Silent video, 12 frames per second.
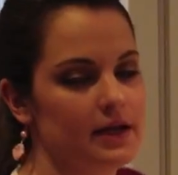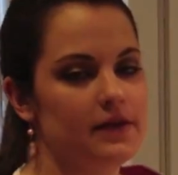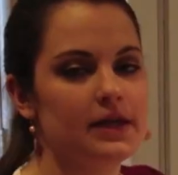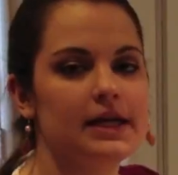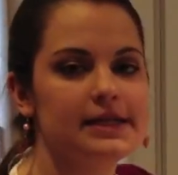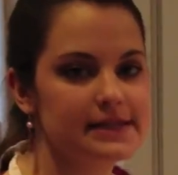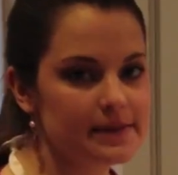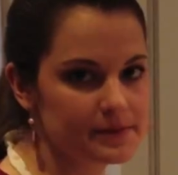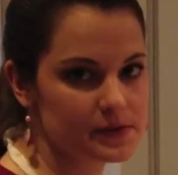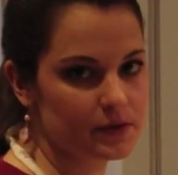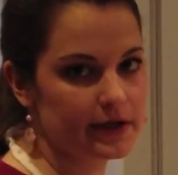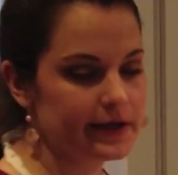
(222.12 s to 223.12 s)
The next step
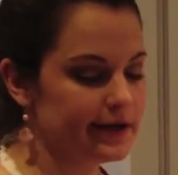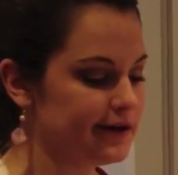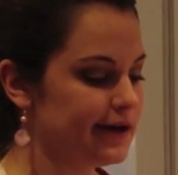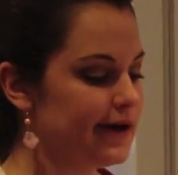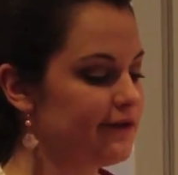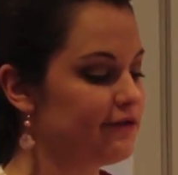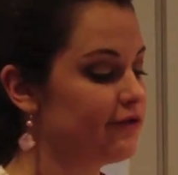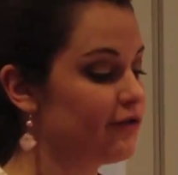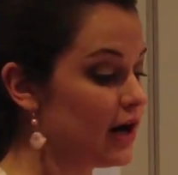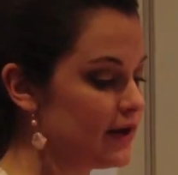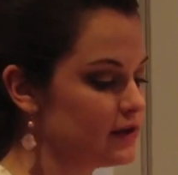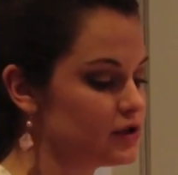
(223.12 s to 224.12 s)
is we're going to
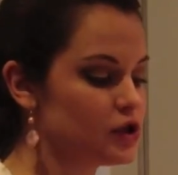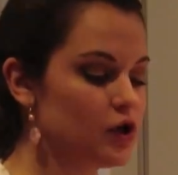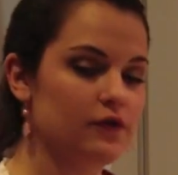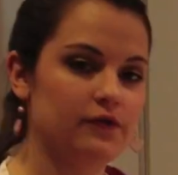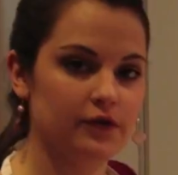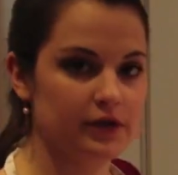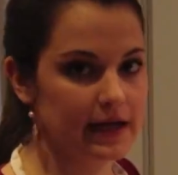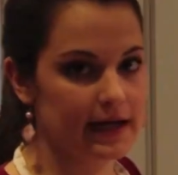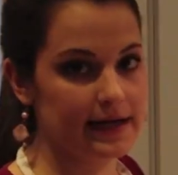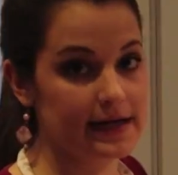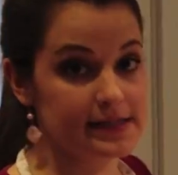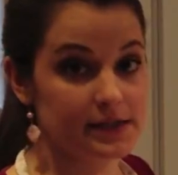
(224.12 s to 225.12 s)
fry this tofu to get
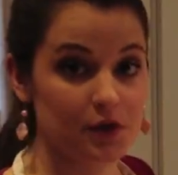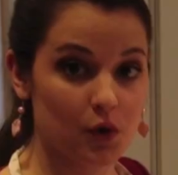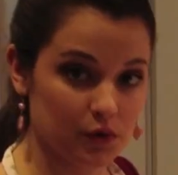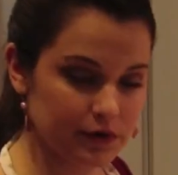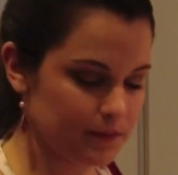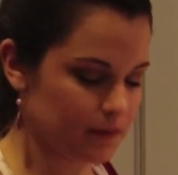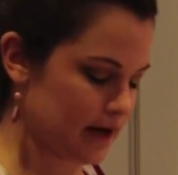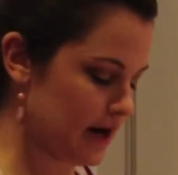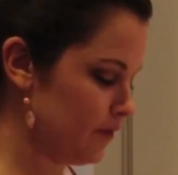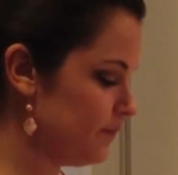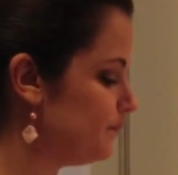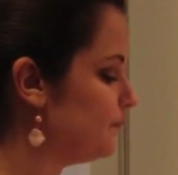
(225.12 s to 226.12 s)
it nice and golden
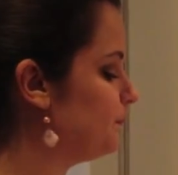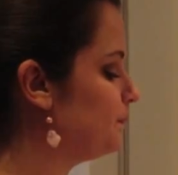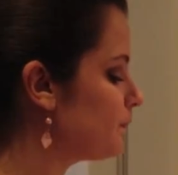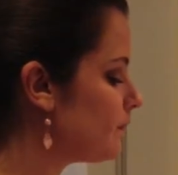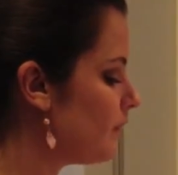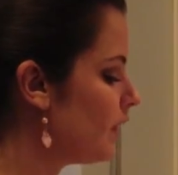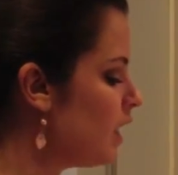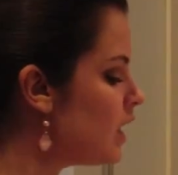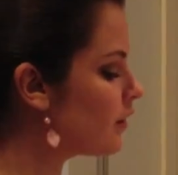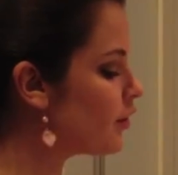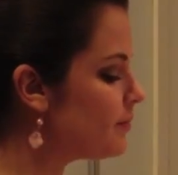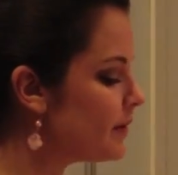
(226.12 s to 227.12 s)
brown.
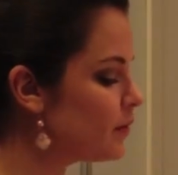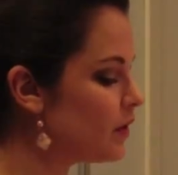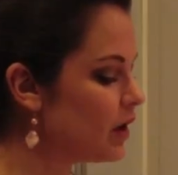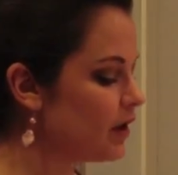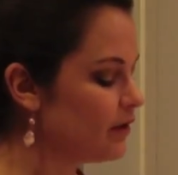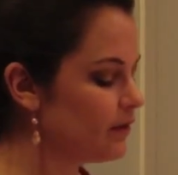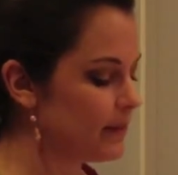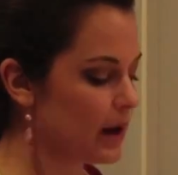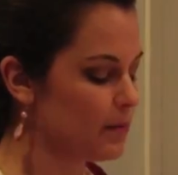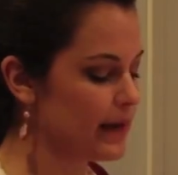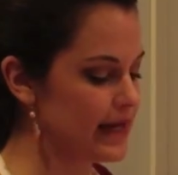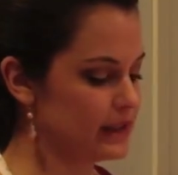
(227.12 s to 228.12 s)
A little bit
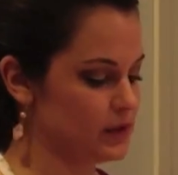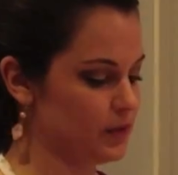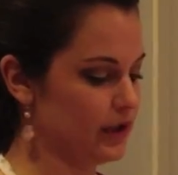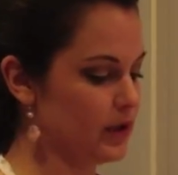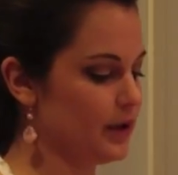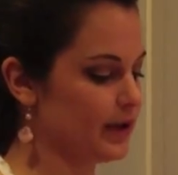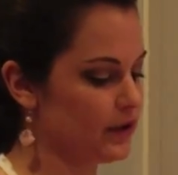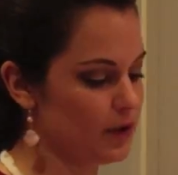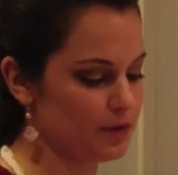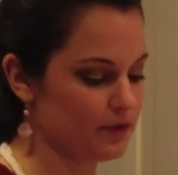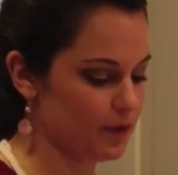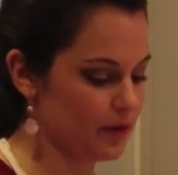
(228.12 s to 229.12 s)
about pans really quick, though,
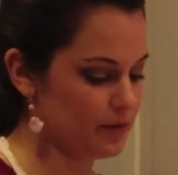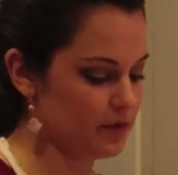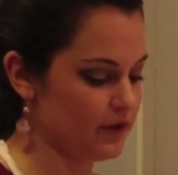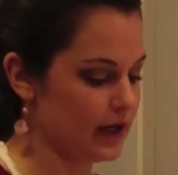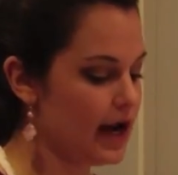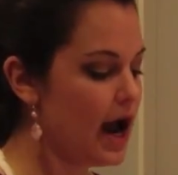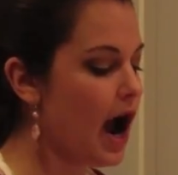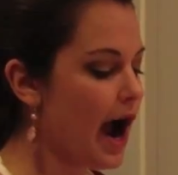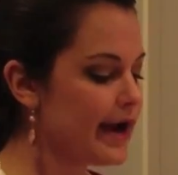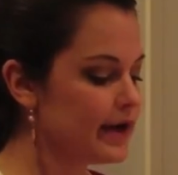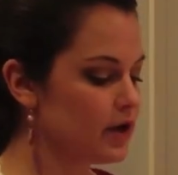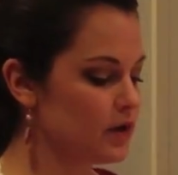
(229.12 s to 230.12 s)
before we move on.
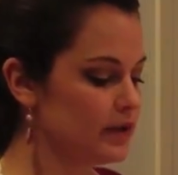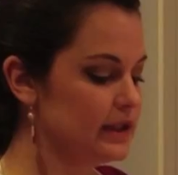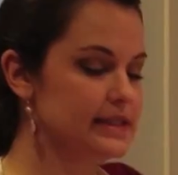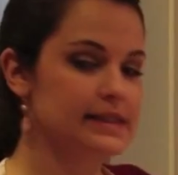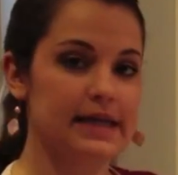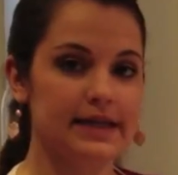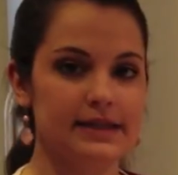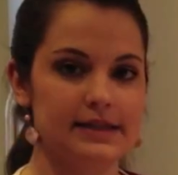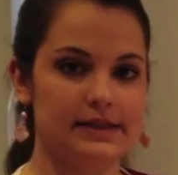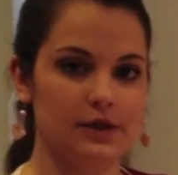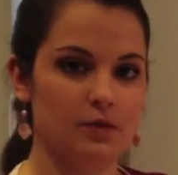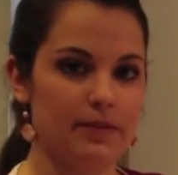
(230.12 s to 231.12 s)
I cook with the stainless
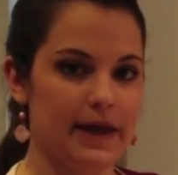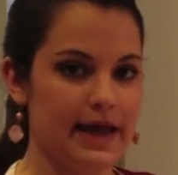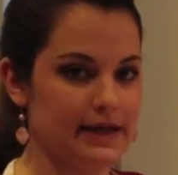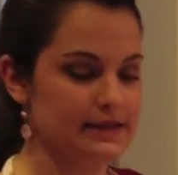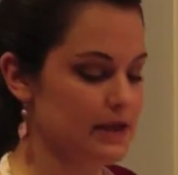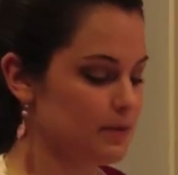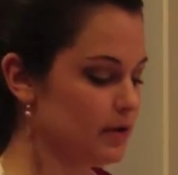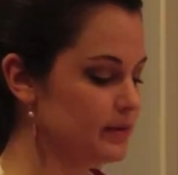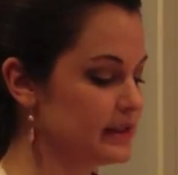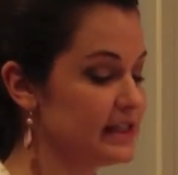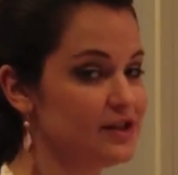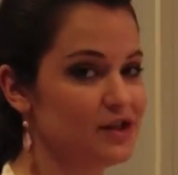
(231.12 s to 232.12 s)
steel pans. I
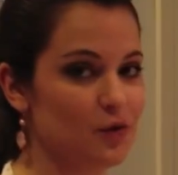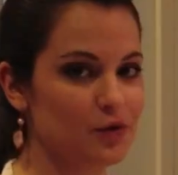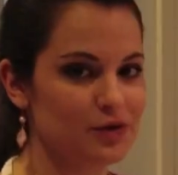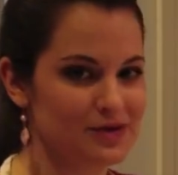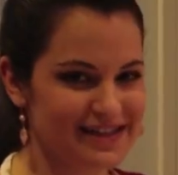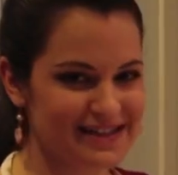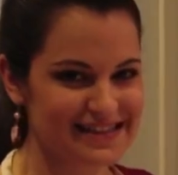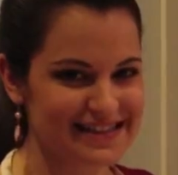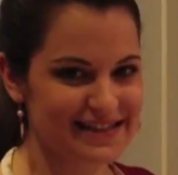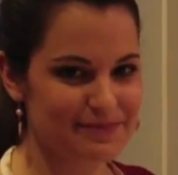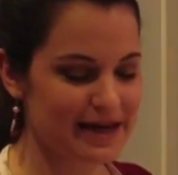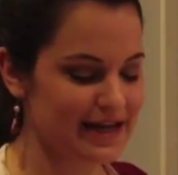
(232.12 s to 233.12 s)
purposely don't use
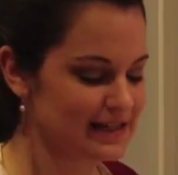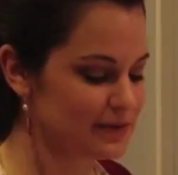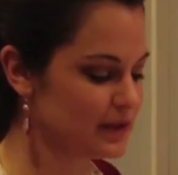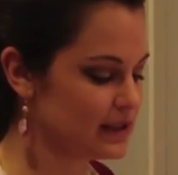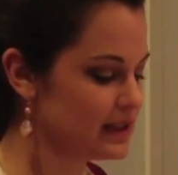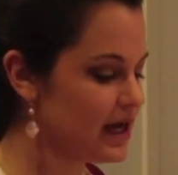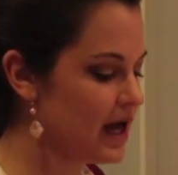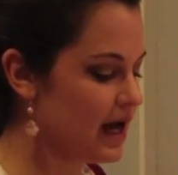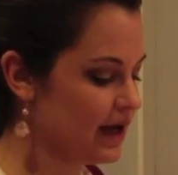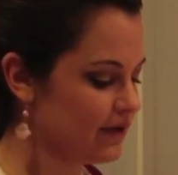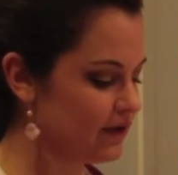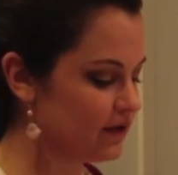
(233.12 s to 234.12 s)
nonstick pans because
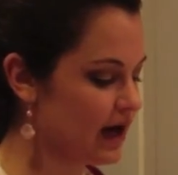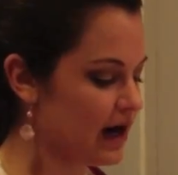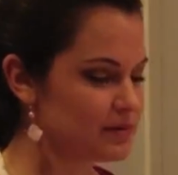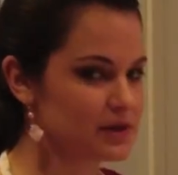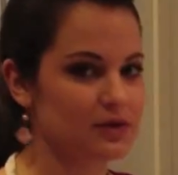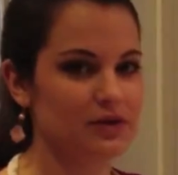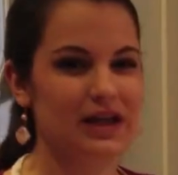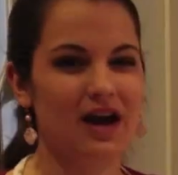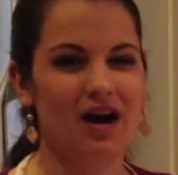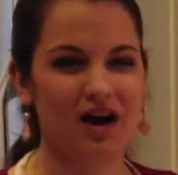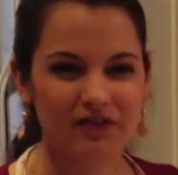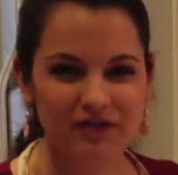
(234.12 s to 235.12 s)
I think they're absolutely
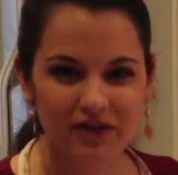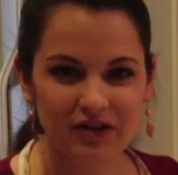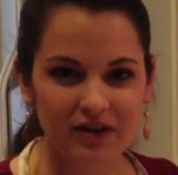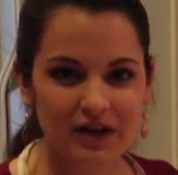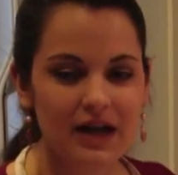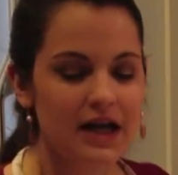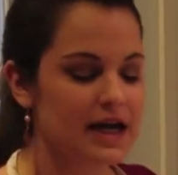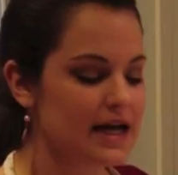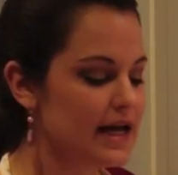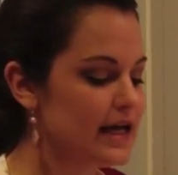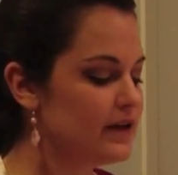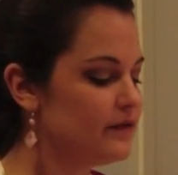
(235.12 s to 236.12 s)
awful.
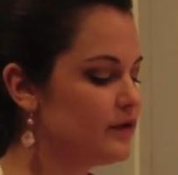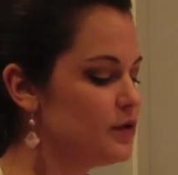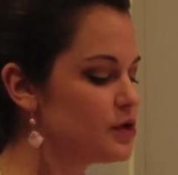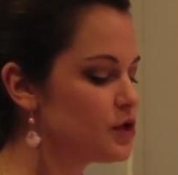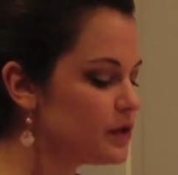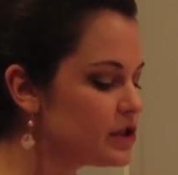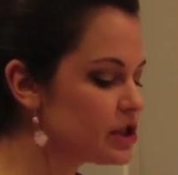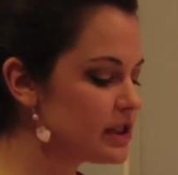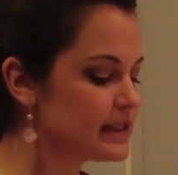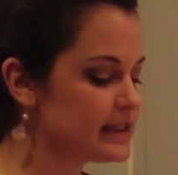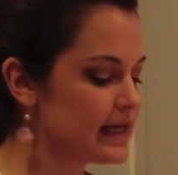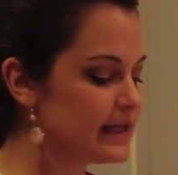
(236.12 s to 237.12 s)
And if you switch to
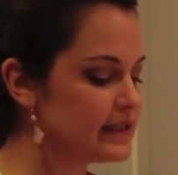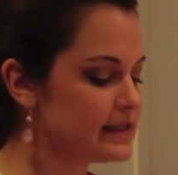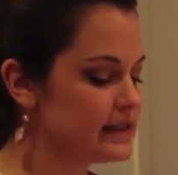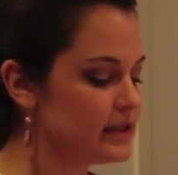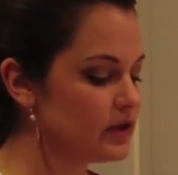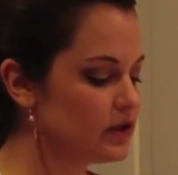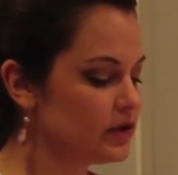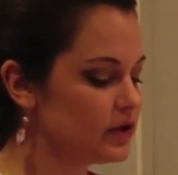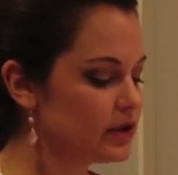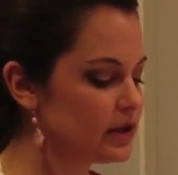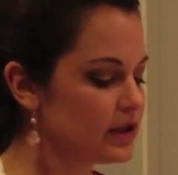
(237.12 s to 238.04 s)
the stainless steel,